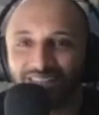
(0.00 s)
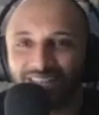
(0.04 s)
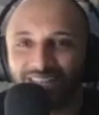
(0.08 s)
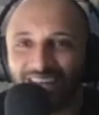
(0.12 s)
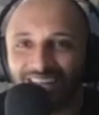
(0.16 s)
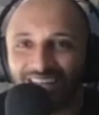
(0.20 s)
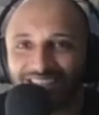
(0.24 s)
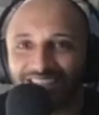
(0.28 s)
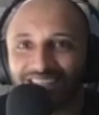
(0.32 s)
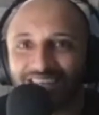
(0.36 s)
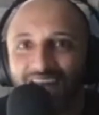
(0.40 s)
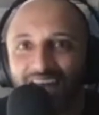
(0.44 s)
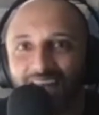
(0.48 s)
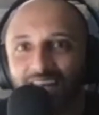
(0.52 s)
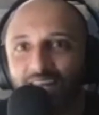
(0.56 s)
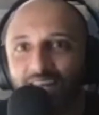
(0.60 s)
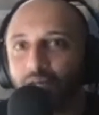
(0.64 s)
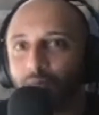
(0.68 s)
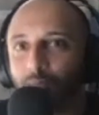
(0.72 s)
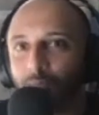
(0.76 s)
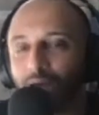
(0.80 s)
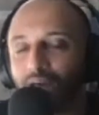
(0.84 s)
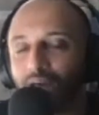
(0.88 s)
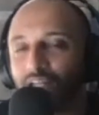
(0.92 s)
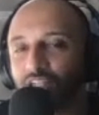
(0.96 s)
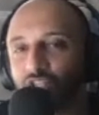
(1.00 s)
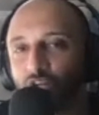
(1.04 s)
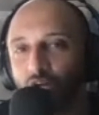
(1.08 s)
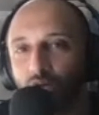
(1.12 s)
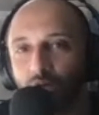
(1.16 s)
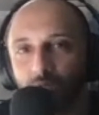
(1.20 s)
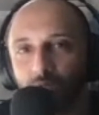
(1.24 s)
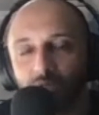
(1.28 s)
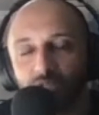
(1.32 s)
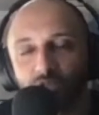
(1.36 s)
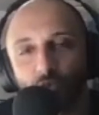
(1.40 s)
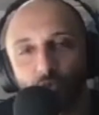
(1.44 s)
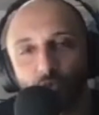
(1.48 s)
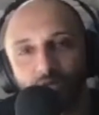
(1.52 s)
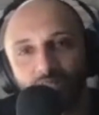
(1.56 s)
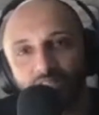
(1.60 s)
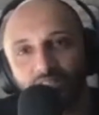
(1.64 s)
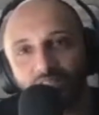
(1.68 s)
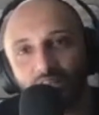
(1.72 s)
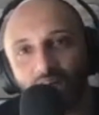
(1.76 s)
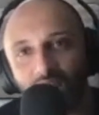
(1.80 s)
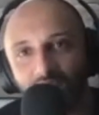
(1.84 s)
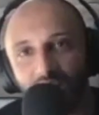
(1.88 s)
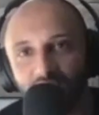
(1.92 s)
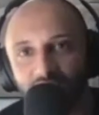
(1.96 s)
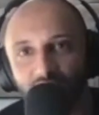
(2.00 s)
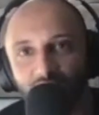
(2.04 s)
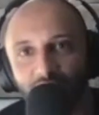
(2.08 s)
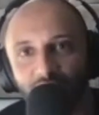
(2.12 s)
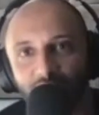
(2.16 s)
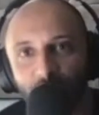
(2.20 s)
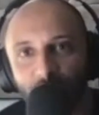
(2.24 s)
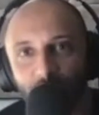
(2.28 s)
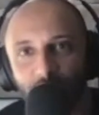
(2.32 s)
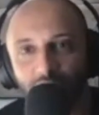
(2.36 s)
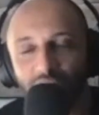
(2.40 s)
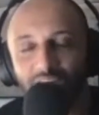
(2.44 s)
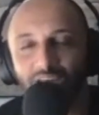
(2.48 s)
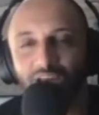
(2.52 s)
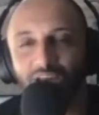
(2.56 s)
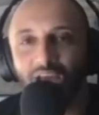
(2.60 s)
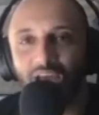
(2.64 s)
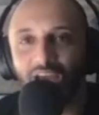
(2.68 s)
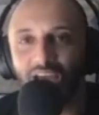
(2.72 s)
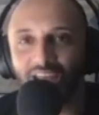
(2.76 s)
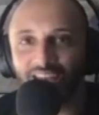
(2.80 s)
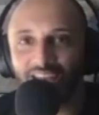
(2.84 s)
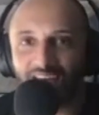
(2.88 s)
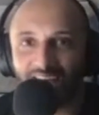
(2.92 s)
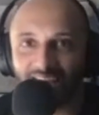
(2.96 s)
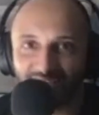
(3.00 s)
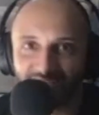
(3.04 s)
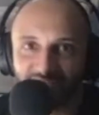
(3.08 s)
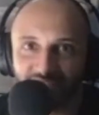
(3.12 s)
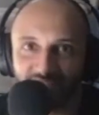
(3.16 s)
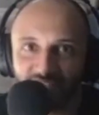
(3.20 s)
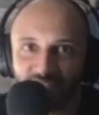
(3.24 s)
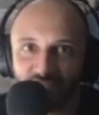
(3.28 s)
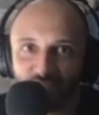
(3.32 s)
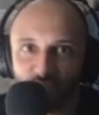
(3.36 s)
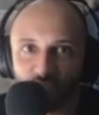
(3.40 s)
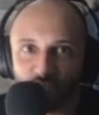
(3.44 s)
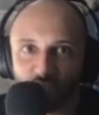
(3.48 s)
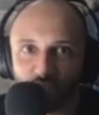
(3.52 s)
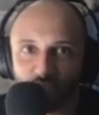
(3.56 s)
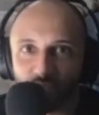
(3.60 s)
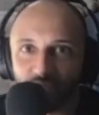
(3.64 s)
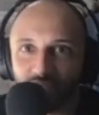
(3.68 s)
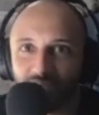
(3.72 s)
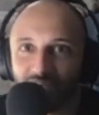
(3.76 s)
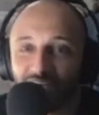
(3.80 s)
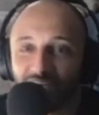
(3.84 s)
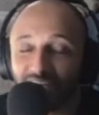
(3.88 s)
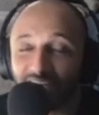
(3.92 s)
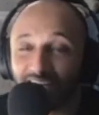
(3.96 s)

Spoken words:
Titanic match between Tyson Fury and Anthony Joshua.